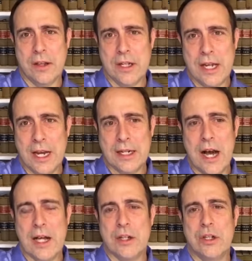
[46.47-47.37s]
the
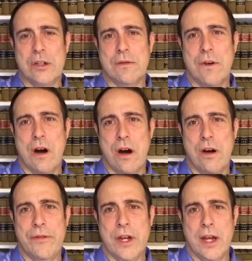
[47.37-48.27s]
technology
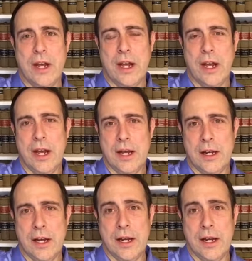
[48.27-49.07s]
involved and